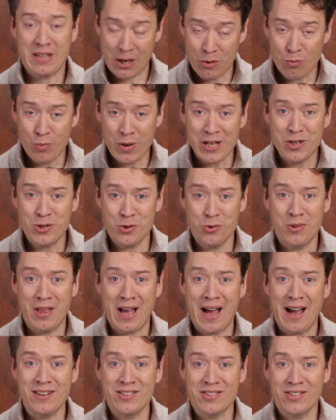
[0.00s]
can we do
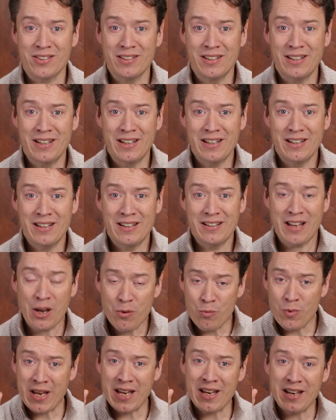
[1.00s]
that?
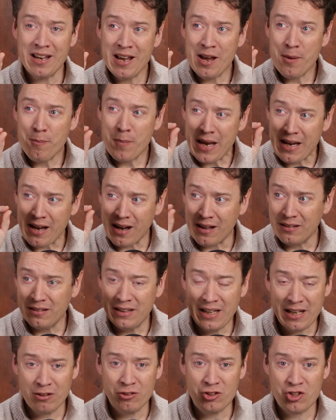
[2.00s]
Can we make a
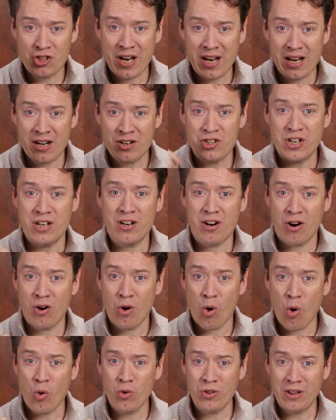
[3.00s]
little change in
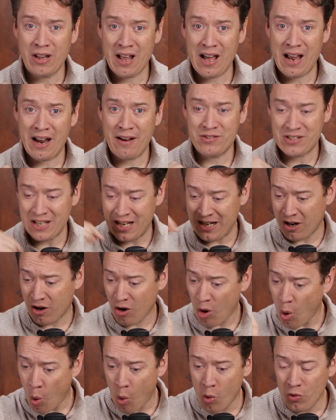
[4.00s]
our own lives and
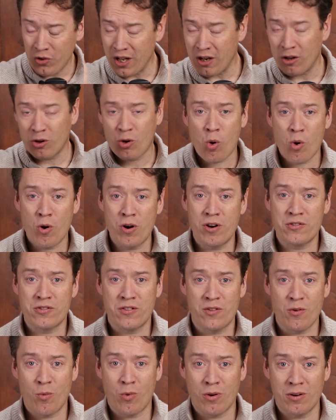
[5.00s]
our own little
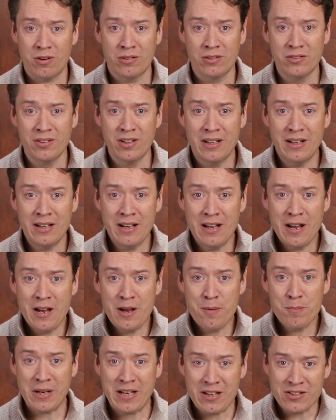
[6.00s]
corners of the world?
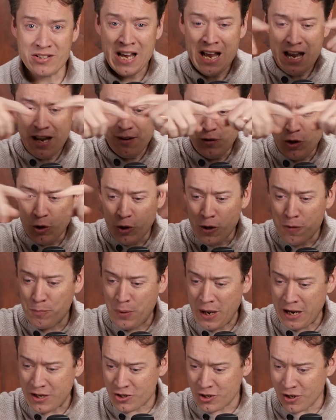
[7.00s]
Because if you can
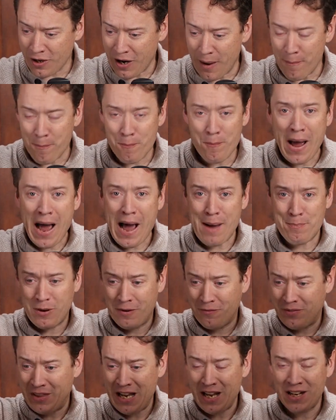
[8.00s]
picture a
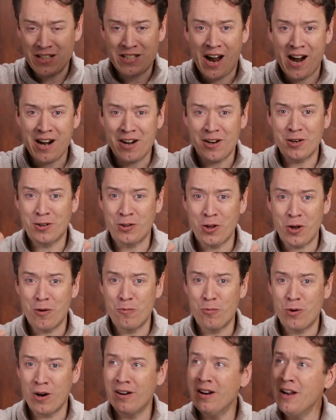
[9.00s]
map of the entire
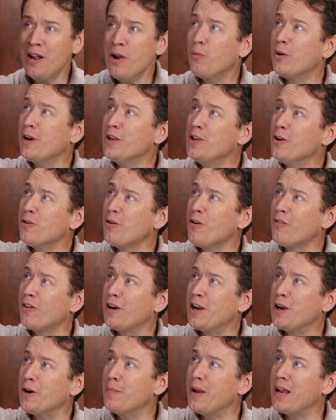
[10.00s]
globe where you're
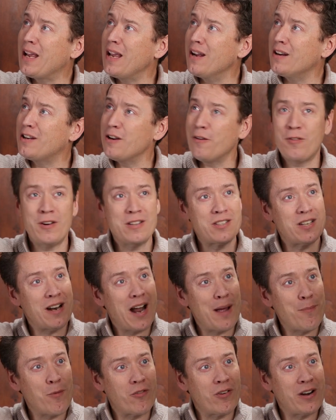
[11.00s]
over here making a difference
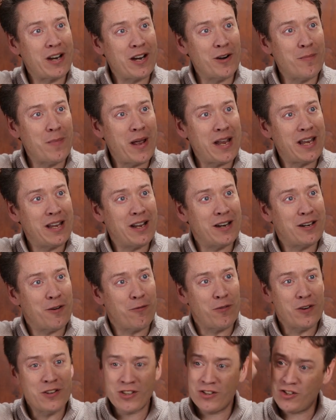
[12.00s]
and I'm over here making a
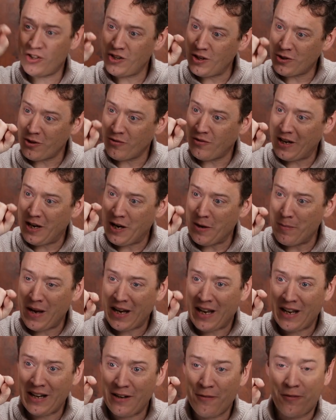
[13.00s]
difference and she's over here
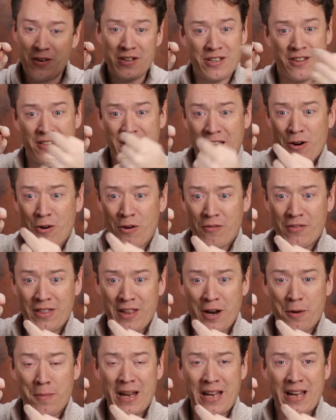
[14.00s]
making a difference and they're
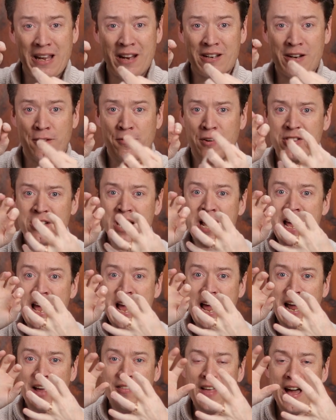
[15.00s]
over there making a difference,
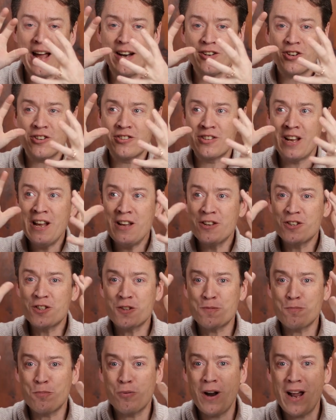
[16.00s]
and that just
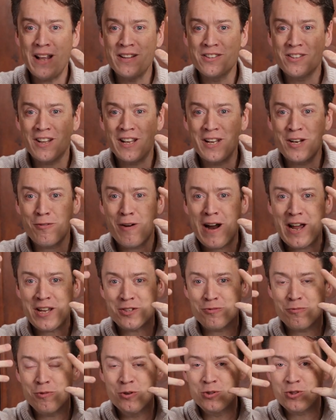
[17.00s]
spreads like
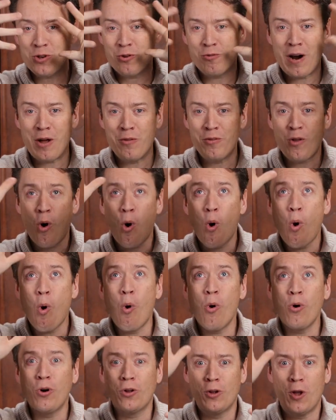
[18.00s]
grassroots around the
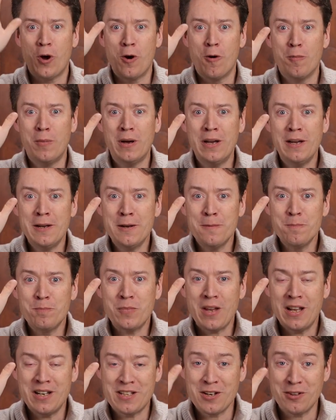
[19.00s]
whole globe
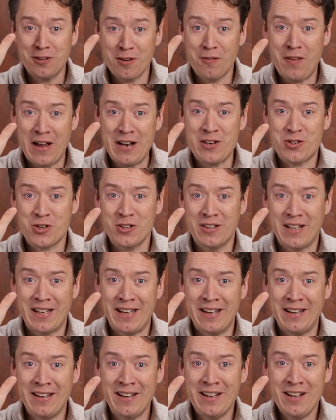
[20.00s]
until
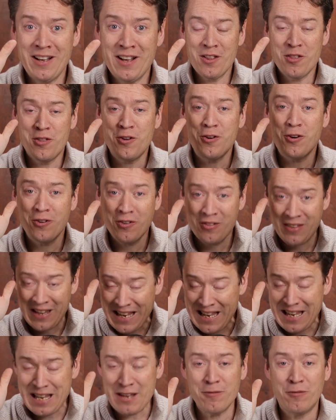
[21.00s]
eventually
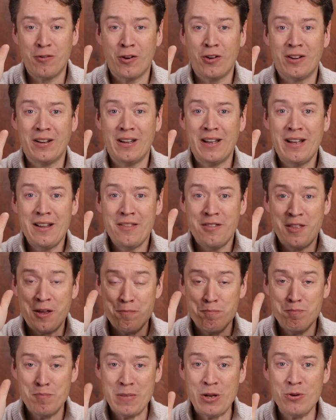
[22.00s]
the evil
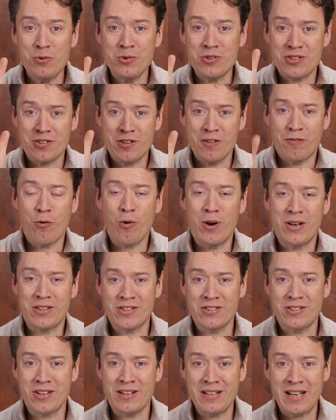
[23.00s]
that mutes the
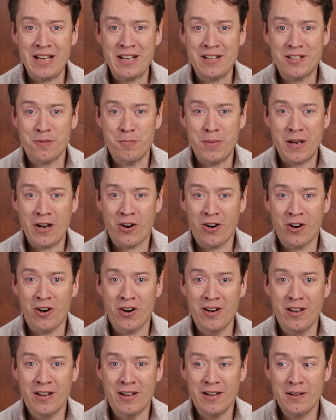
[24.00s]
voices that need to be
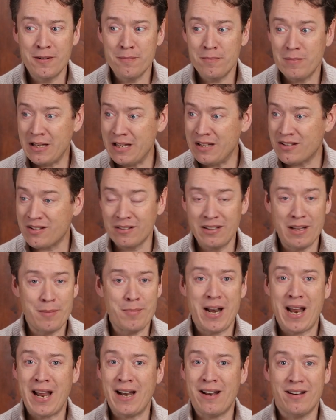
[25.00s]
heard is
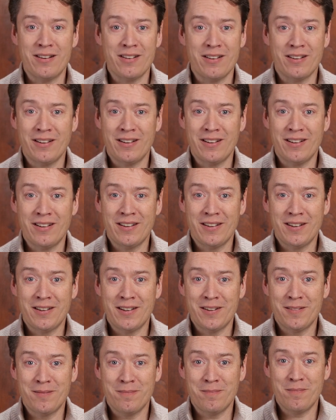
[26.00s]
eliminated.
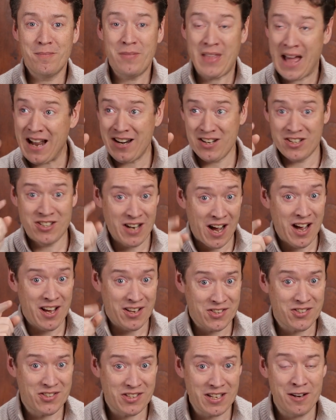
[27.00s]
That
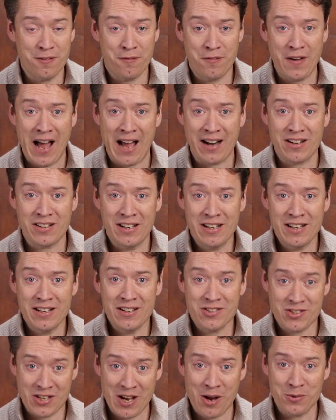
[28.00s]
does, in fact,
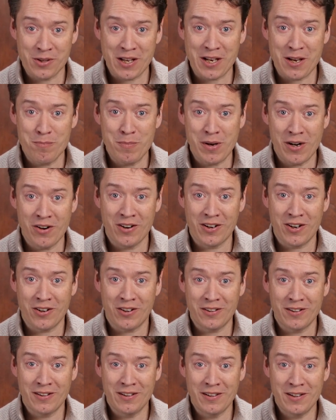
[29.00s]
sound like a
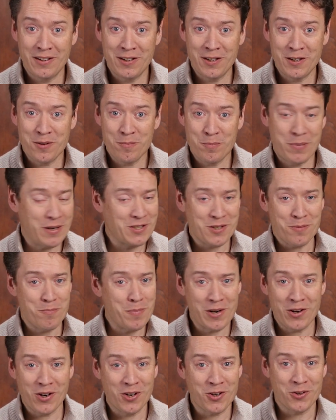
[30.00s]
miracle, but it's a
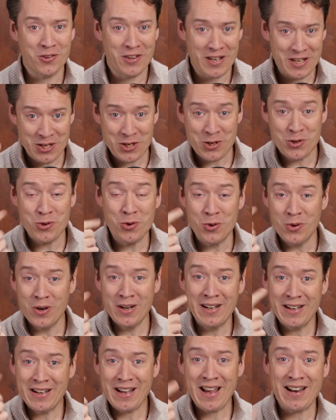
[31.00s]
miracle that
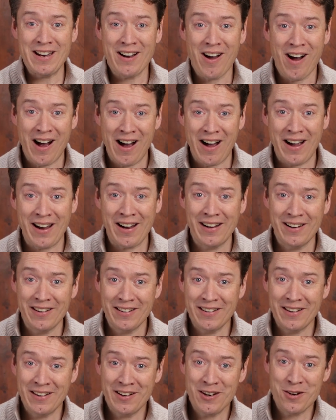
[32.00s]
you and
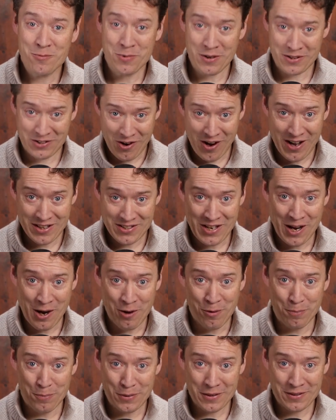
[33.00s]
I, with God's
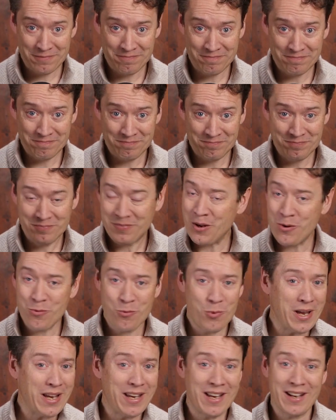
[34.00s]
help,
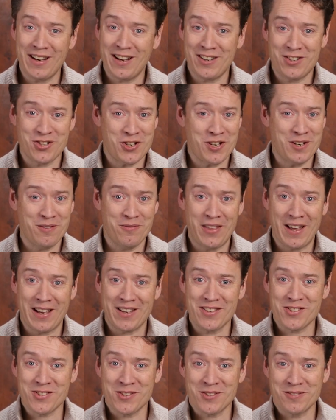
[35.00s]
we can achieve
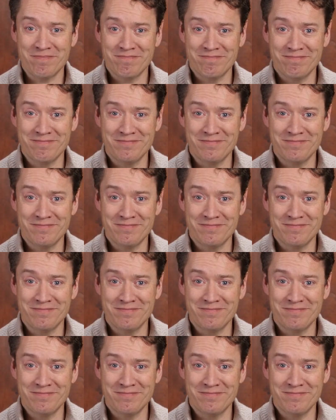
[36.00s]
this.